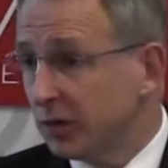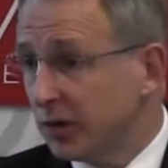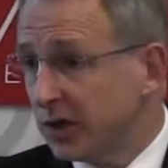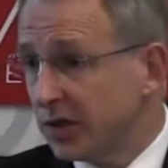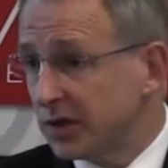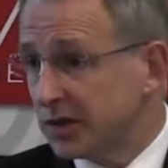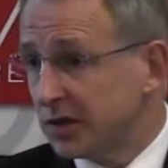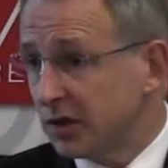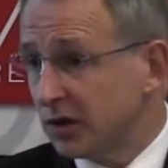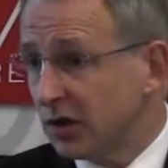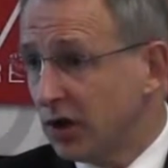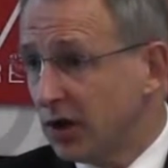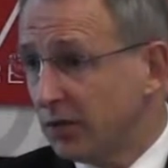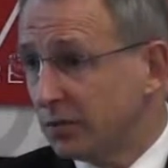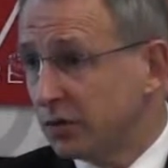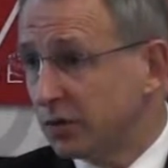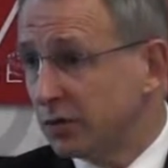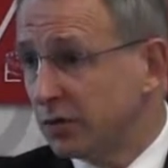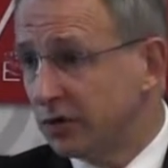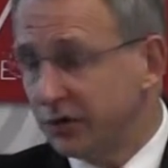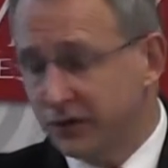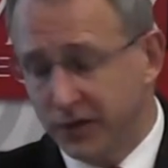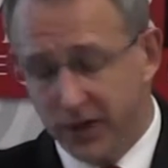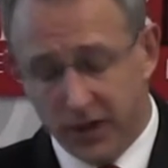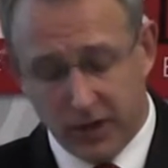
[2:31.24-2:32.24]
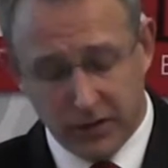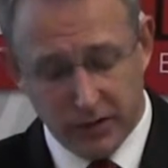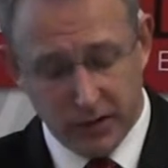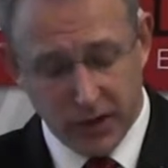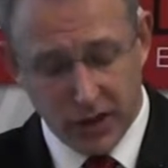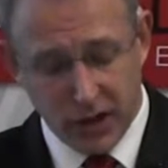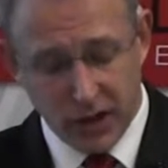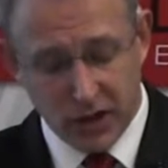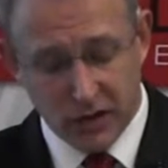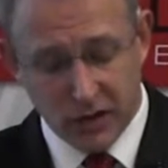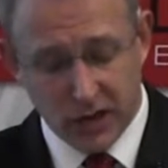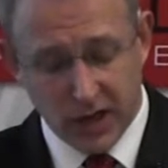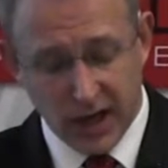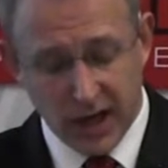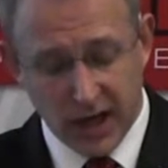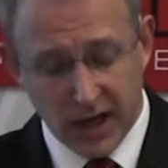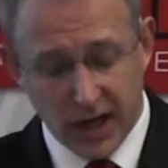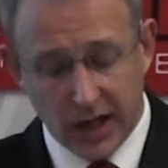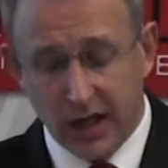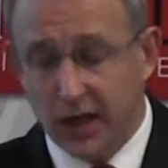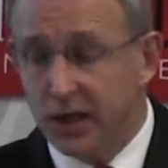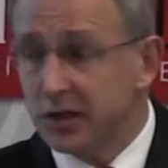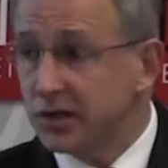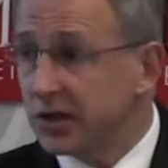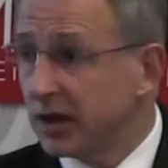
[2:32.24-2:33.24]
whereas the comparable figure in the
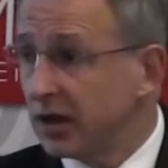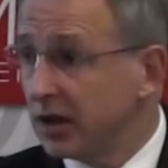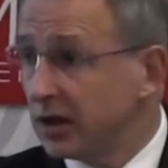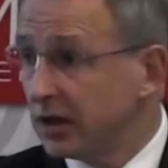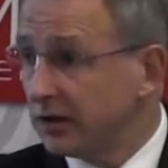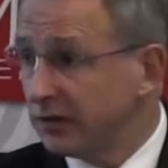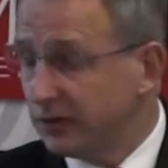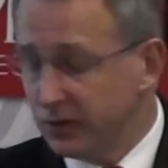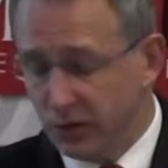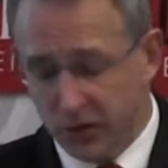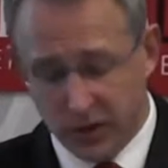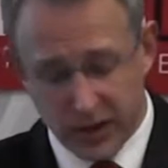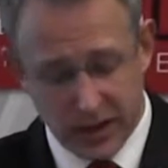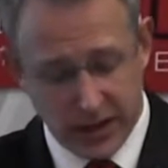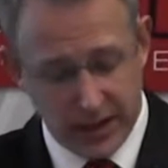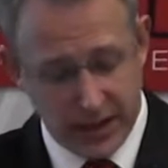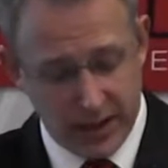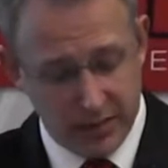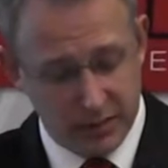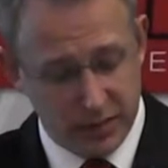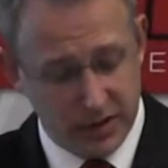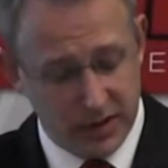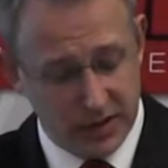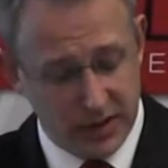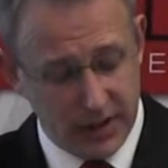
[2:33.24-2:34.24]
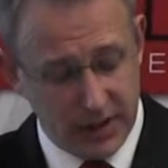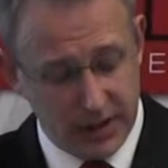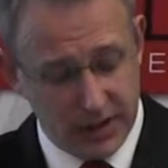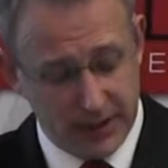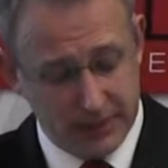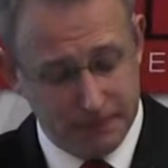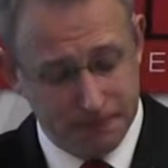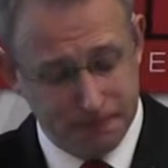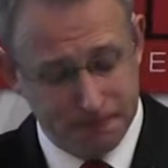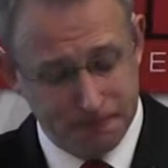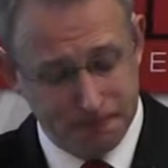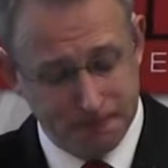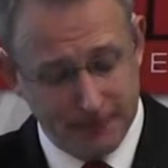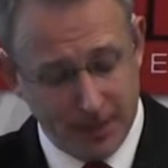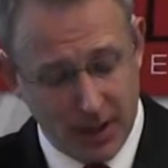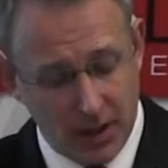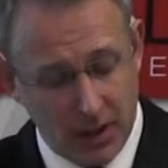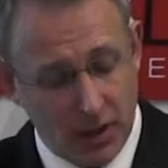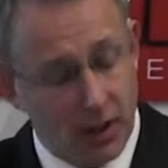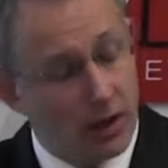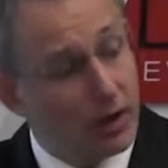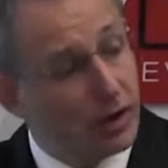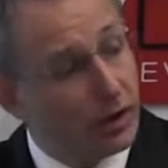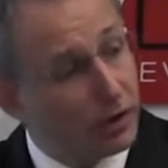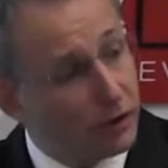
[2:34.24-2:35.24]
UK is only 48%.
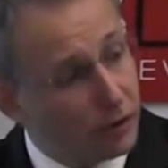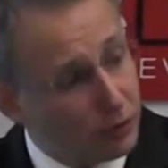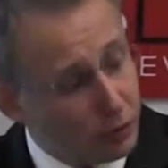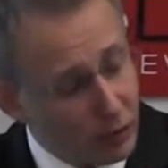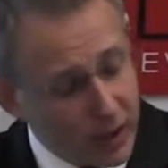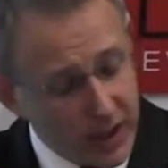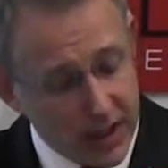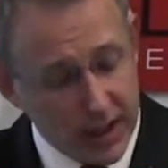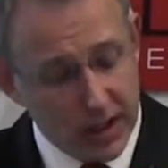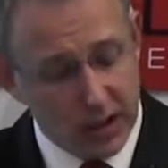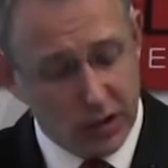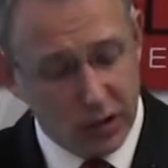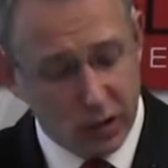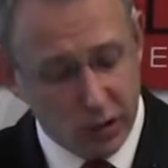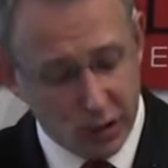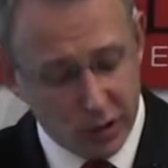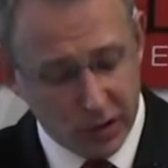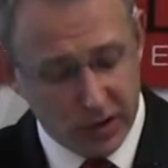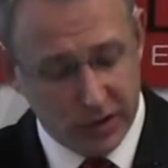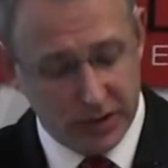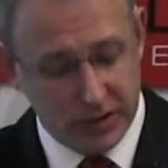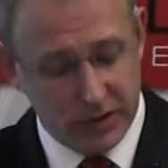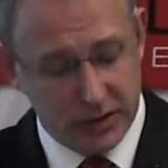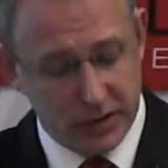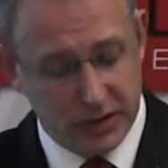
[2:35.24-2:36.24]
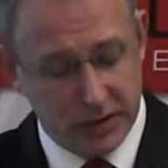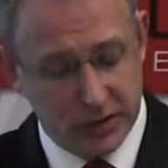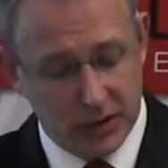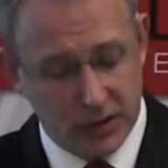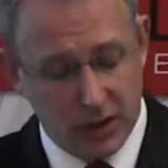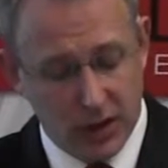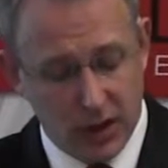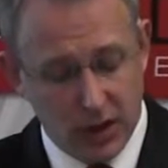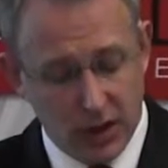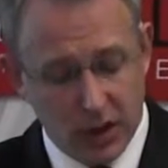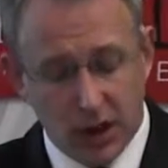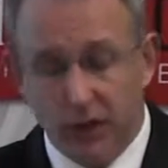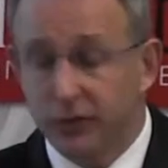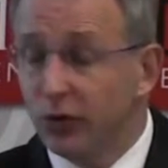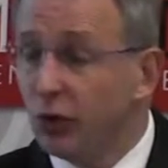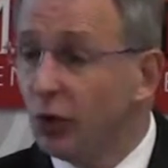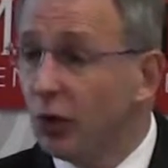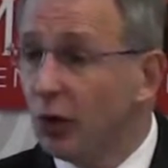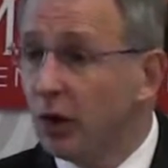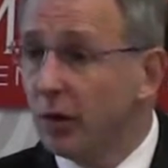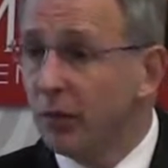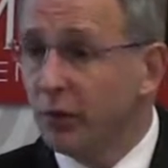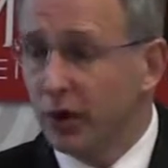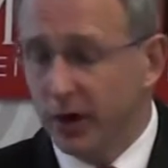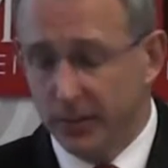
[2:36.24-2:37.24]
Three quarters of
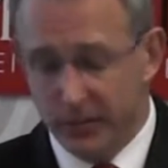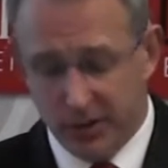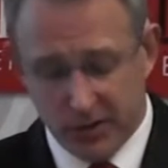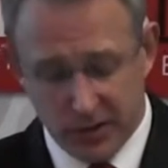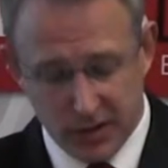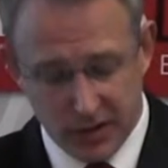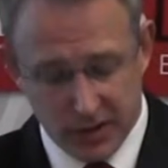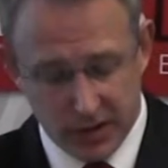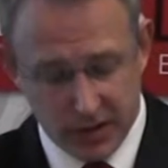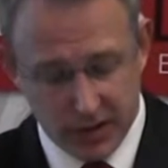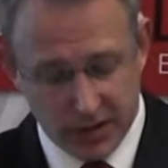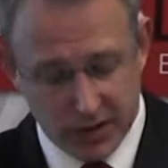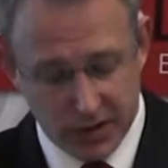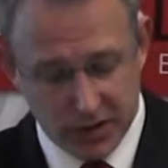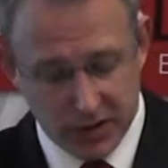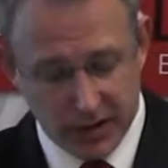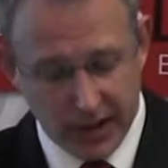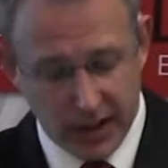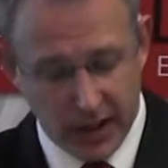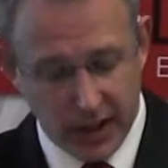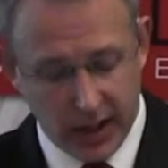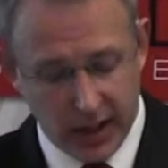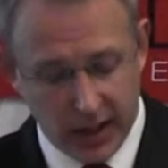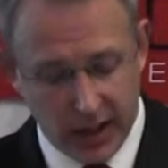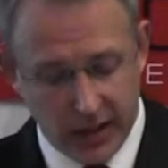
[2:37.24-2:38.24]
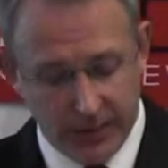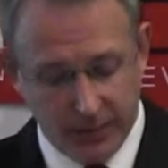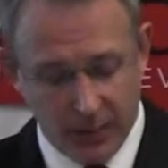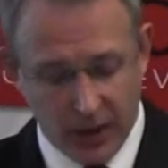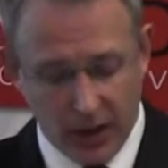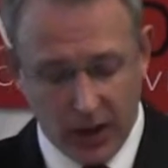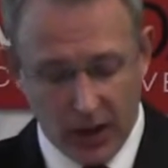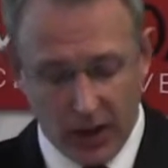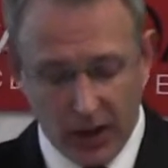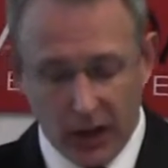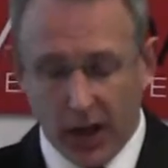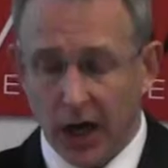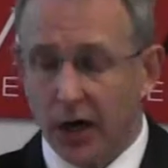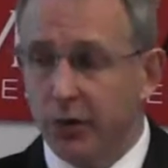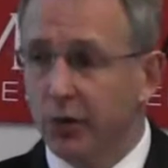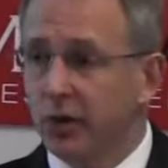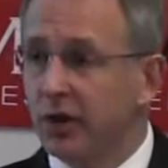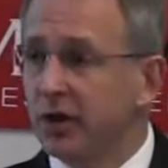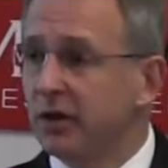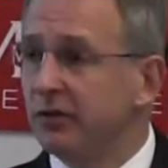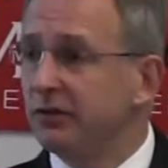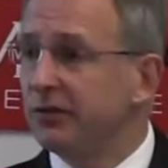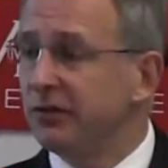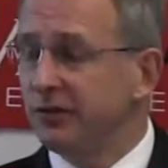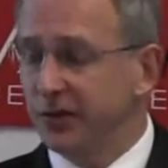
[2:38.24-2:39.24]
all the premises in Australia are
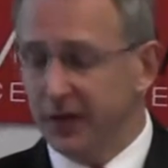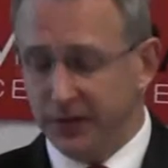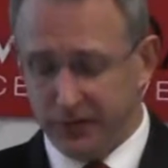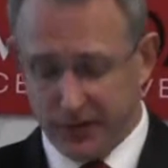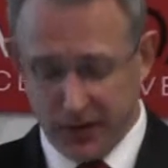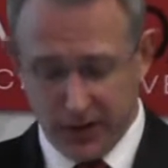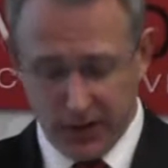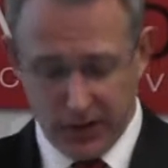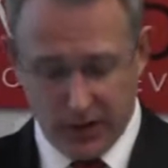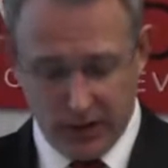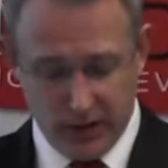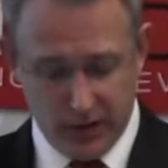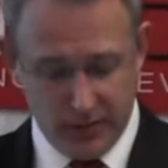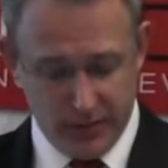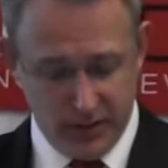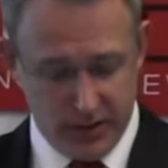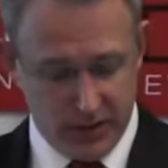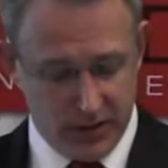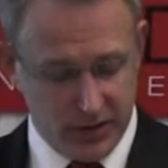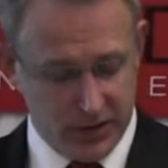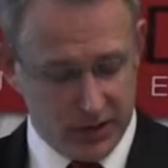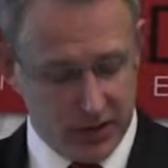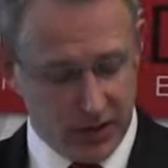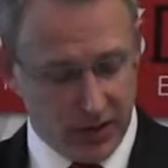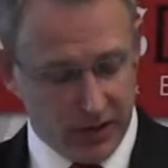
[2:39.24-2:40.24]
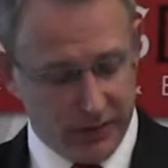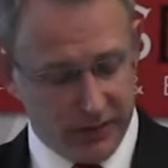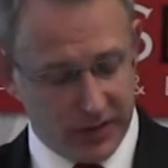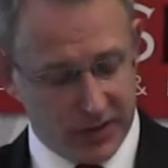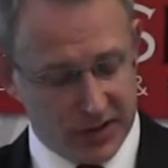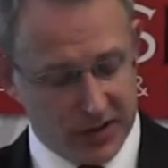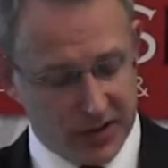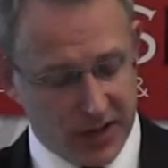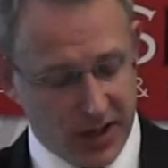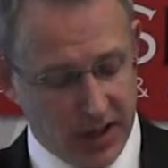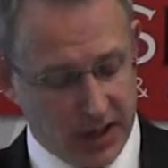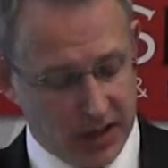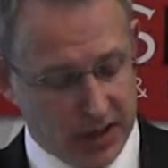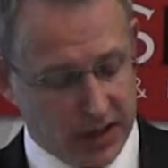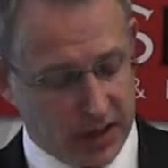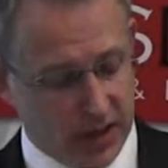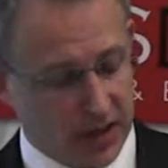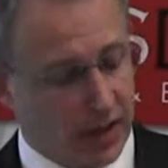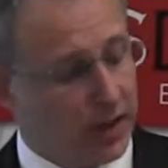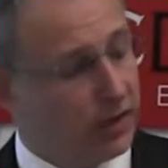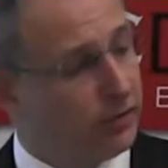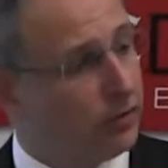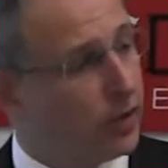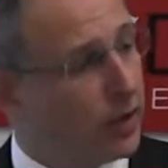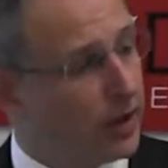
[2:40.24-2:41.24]
within 50 kilometres of the centre
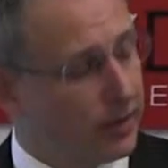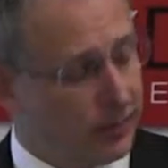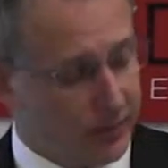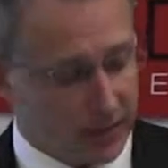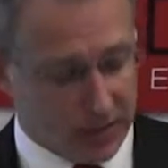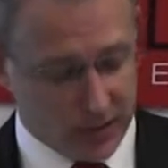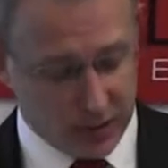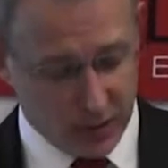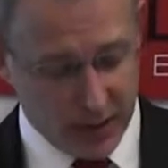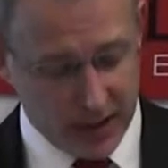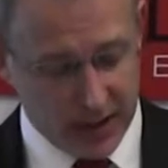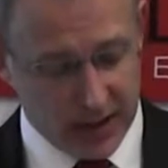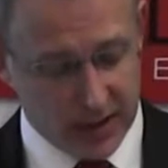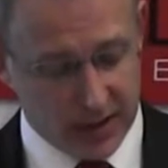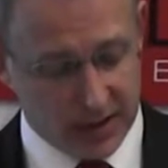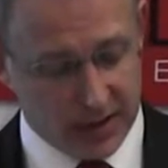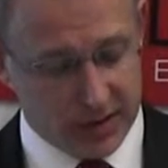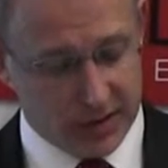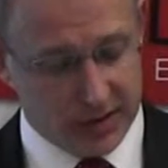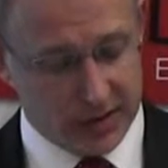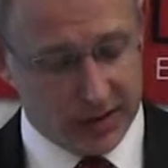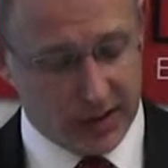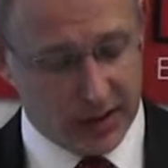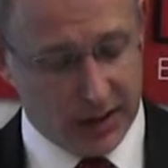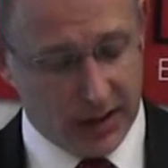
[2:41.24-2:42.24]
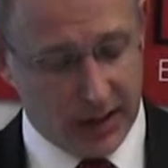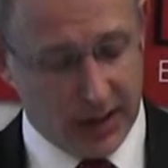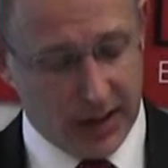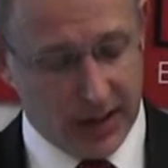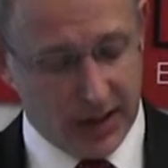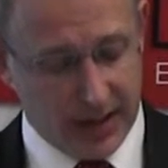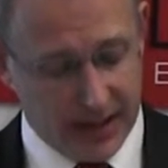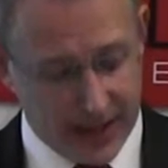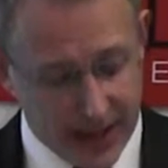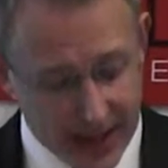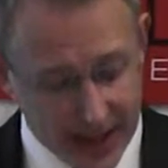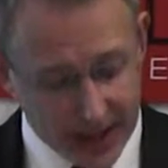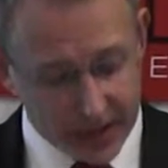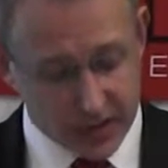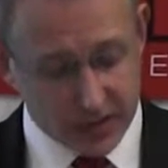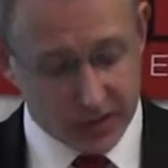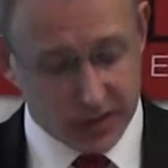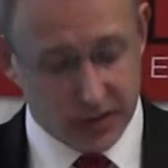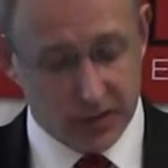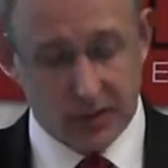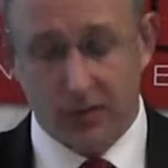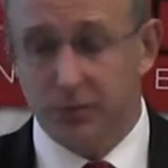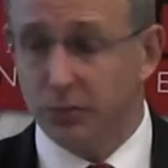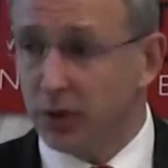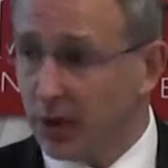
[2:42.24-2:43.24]
of one of the 20th
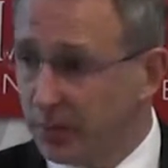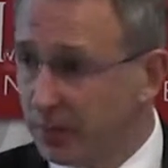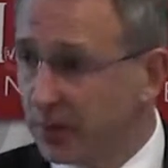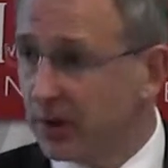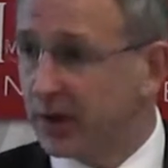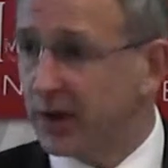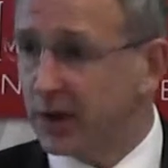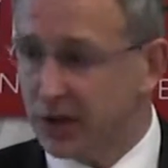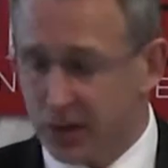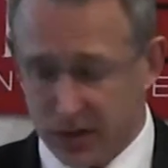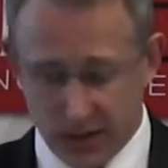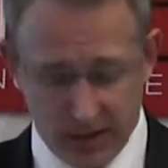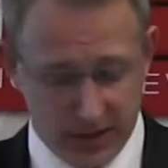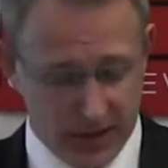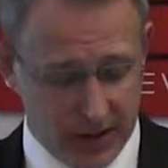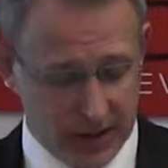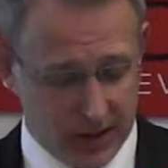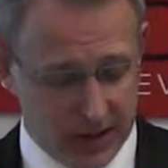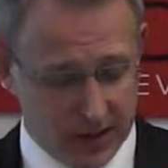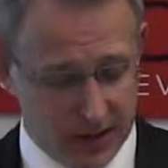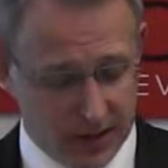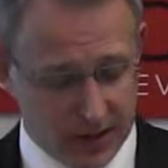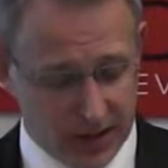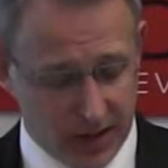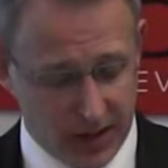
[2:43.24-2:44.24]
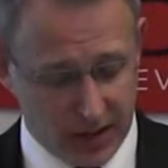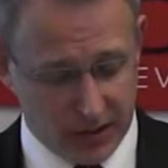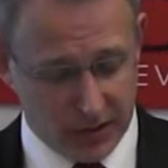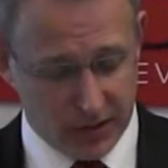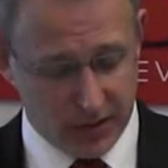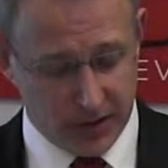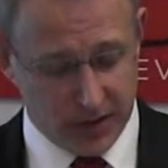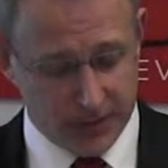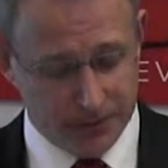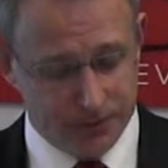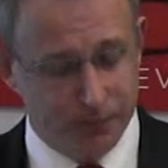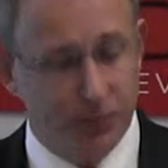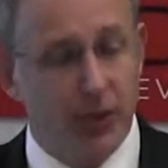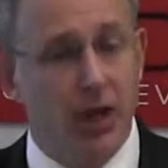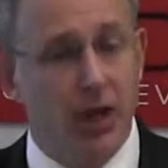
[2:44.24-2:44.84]
largest population centres in the country.